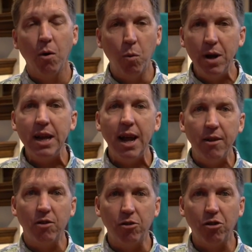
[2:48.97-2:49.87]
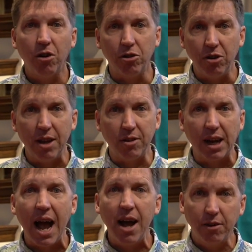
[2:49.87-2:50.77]
We as a church, as a
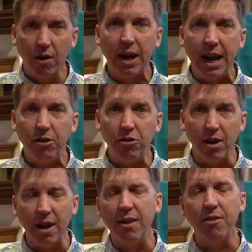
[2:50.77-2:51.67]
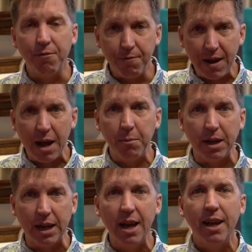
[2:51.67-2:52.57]
congregation, as a family,